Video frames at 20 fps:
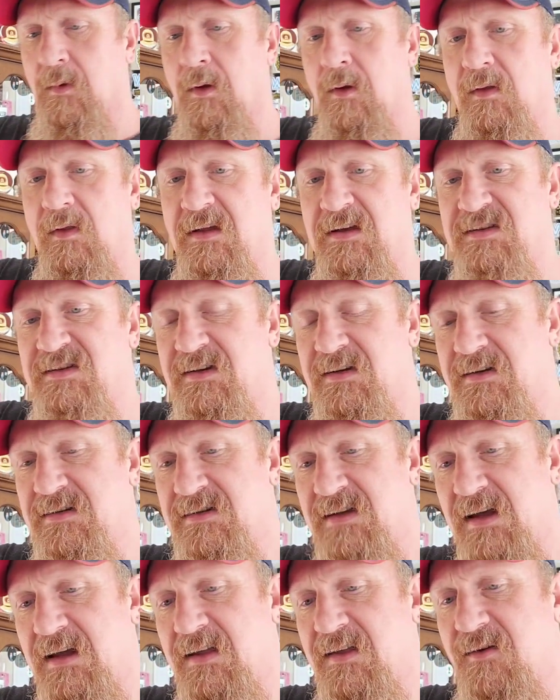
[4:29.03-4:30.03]
This is
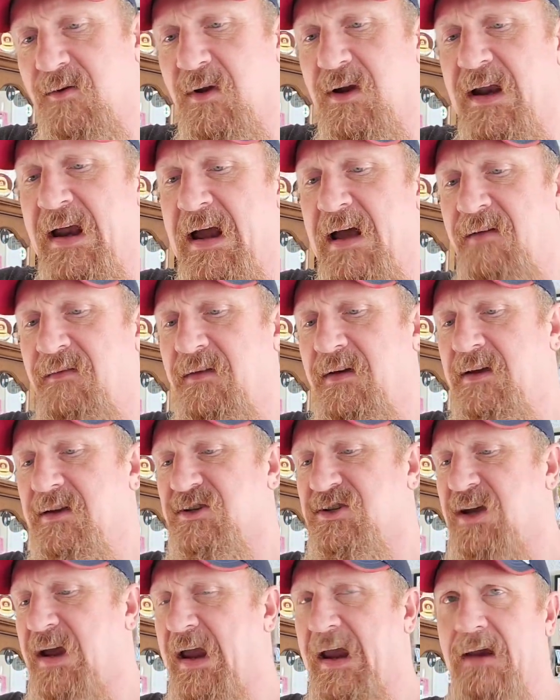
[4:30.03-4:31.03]
a three and a half
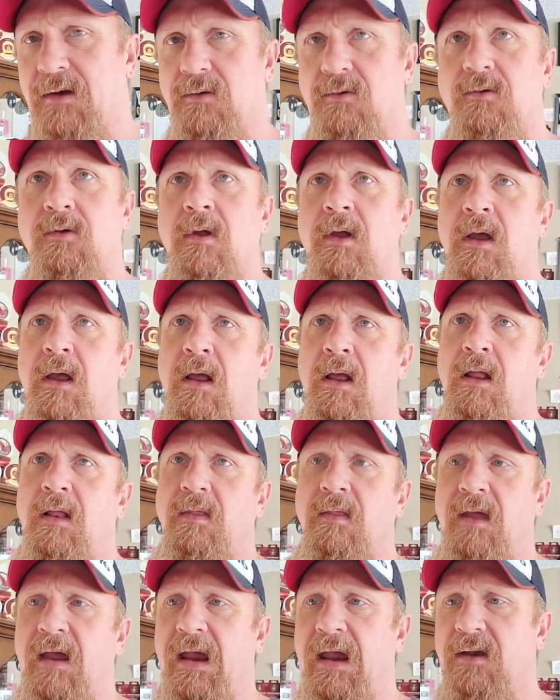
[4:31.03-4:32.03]
inch handle.
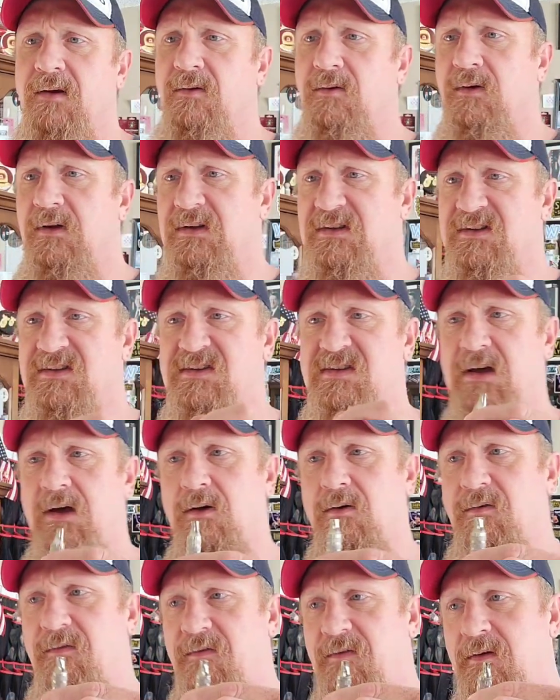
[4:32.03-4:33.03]
The handle
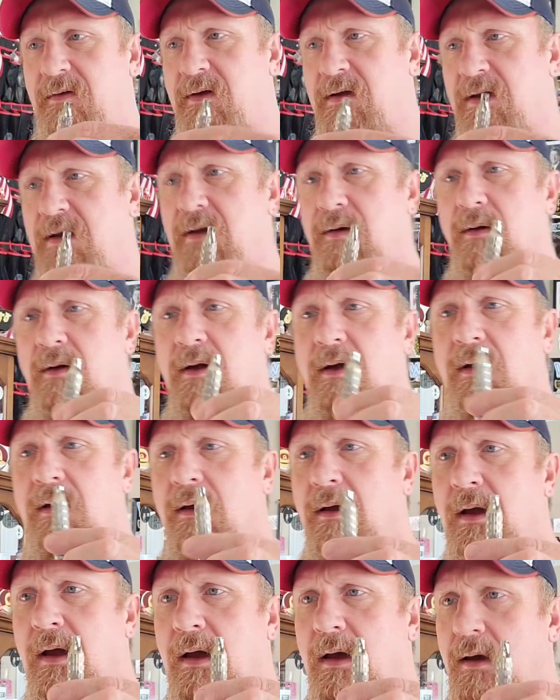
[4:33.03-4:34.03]
itself
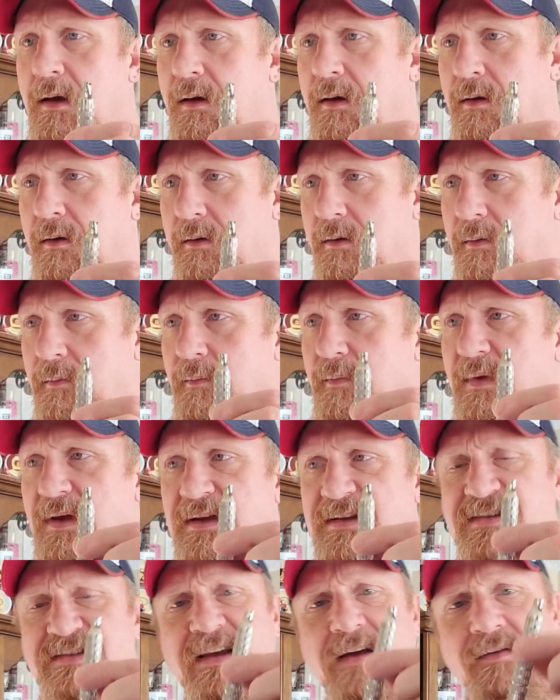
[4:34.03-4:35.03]
um,
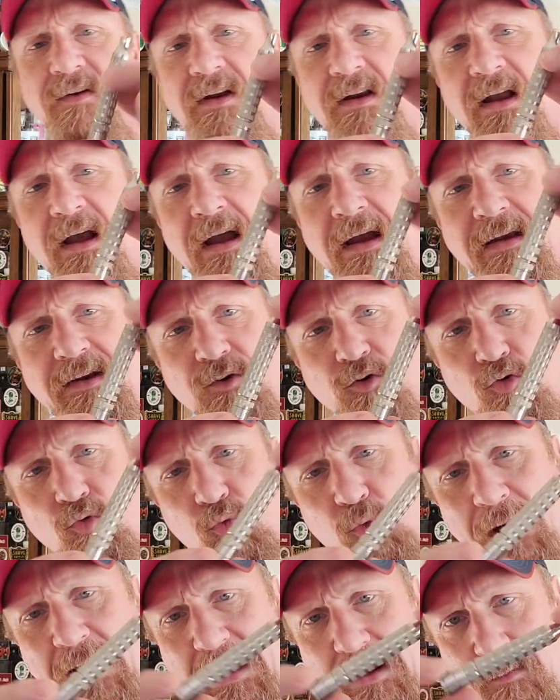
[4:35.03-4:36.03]
is 79
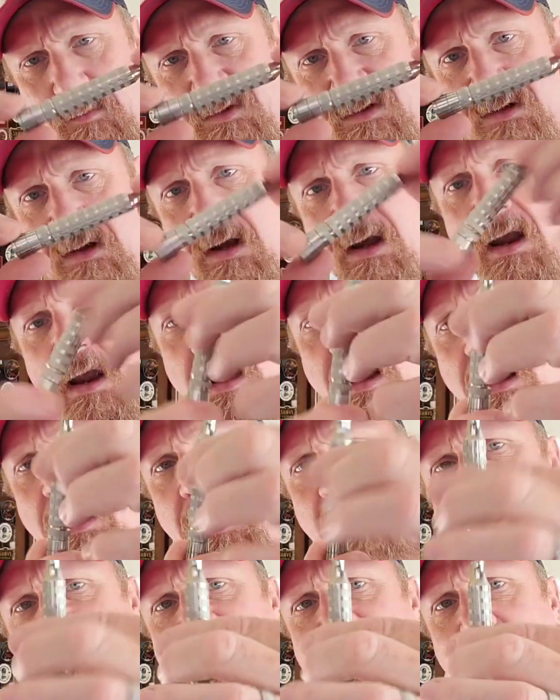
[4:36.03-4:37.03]
grams and it
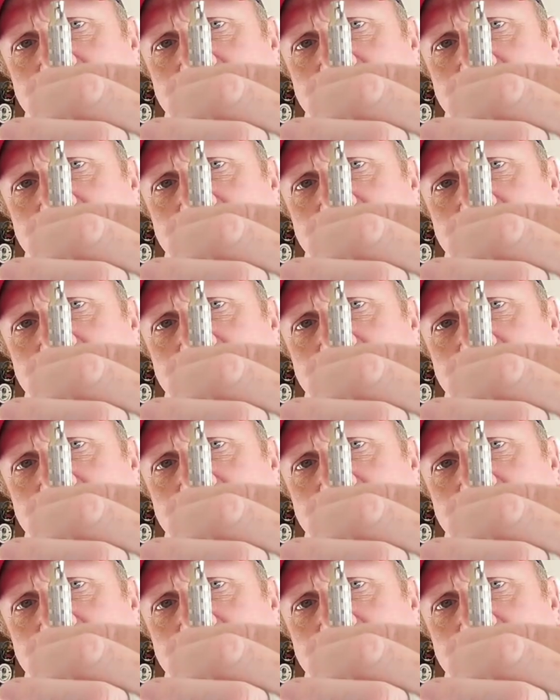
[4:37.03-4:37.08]
has the